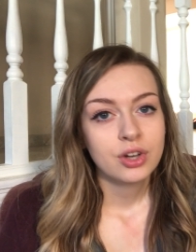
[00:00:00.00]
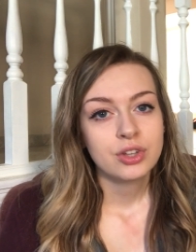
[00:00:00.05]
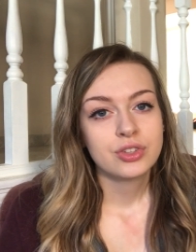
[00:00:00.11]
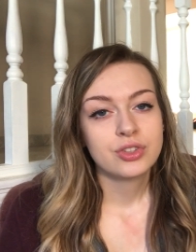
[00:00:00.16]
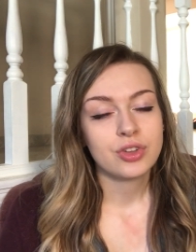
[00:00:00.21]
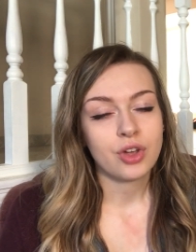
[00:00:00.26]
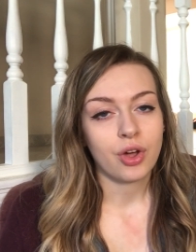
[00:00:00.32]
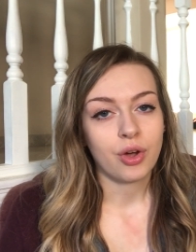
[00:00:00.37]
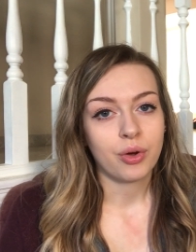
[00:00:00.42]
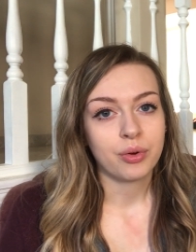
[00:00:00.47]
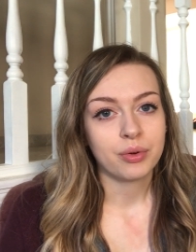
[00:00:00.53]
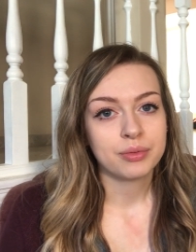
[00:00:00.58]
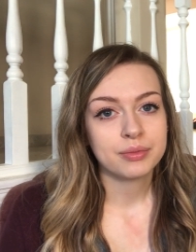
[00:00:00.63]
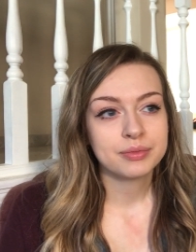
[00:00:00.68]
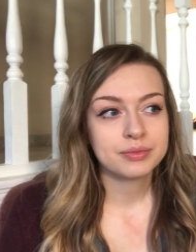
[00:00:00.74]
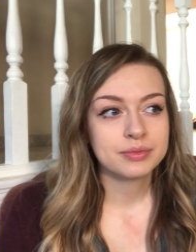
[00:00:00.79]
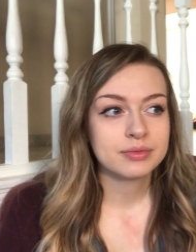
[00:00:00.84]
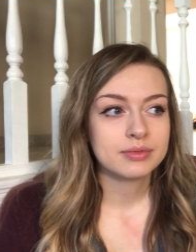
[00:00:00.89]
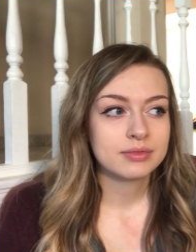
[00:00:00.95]
So
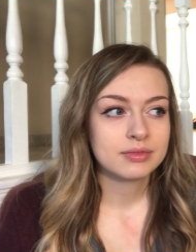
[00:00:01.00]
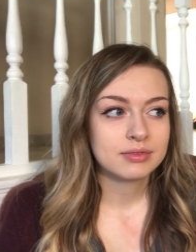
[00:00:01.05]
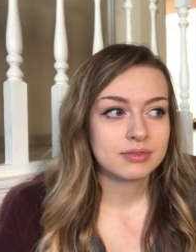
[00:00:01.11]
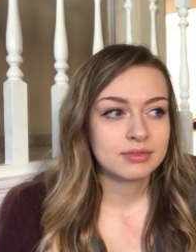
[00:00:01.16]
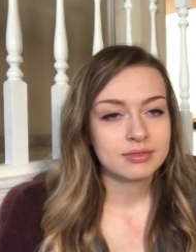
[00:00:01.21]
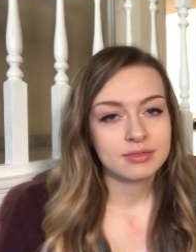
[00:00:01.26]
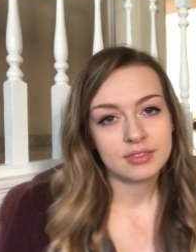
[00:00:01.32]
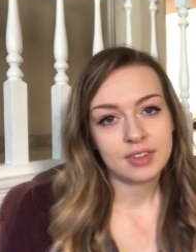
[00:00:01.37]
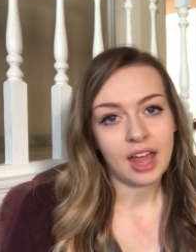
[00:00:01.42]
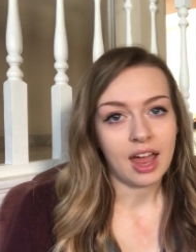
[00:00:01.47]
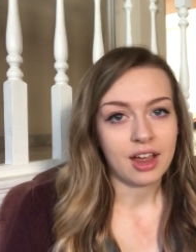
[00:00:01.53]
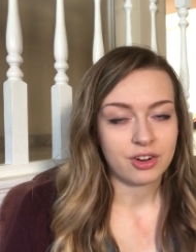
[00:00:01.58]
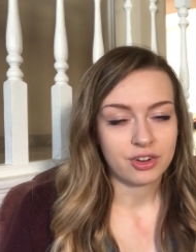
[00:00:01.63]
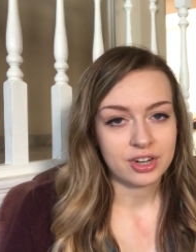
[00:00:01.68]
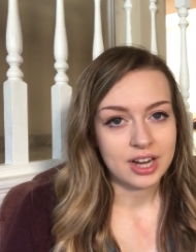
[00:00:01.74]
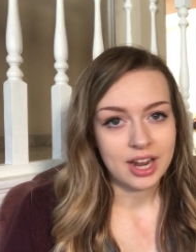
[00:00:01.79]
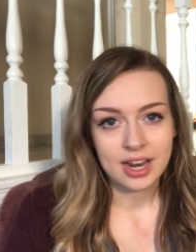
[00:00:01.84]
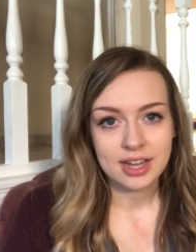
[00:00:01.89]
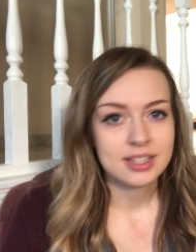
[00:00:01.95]
that
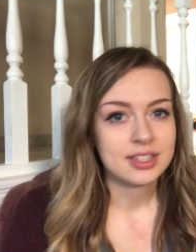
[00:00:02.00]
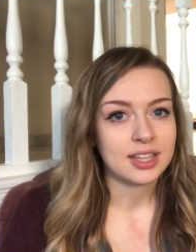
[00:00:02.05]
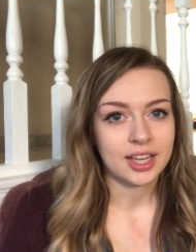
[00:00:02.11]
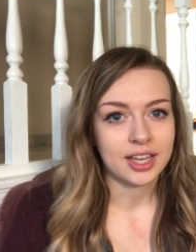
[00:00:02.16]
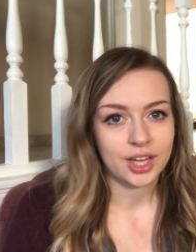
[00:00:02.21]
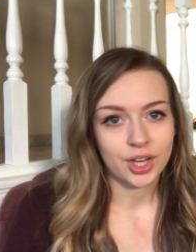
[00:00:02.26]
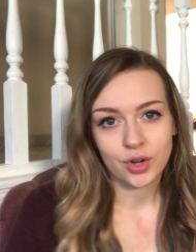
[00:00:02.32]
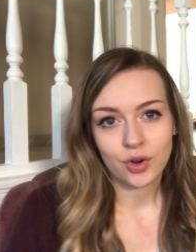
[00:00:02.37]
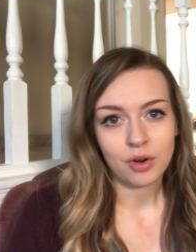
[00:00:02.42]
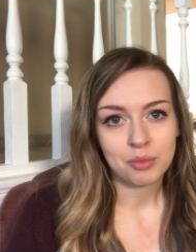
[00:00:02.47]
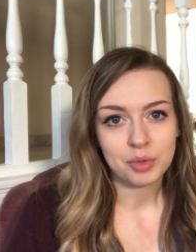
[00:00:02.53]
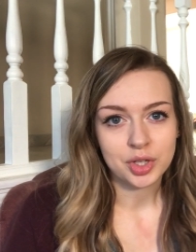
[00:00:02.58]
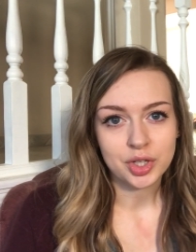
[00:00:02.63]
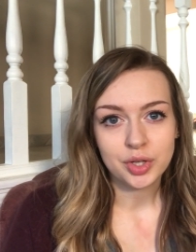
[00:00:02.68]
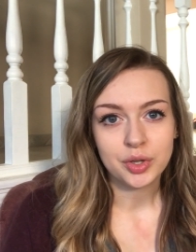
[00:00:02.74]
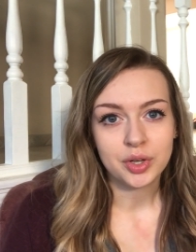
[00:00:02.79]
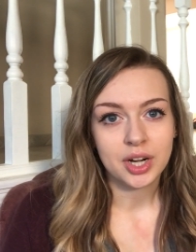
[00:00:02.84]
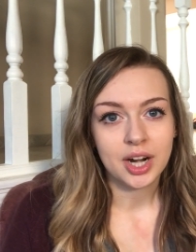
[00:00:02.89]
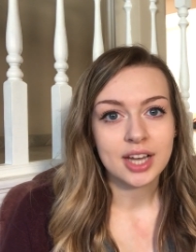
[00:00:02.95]
creates like a normal
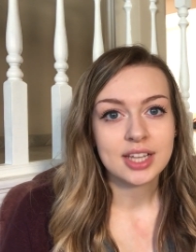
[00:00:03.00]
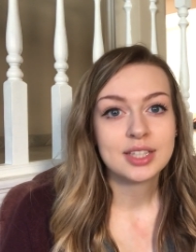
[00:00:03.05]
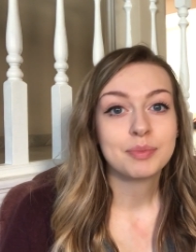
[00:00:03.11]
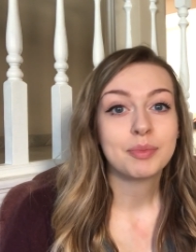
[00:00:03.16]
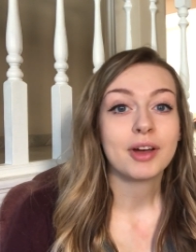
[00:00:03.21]
uterus.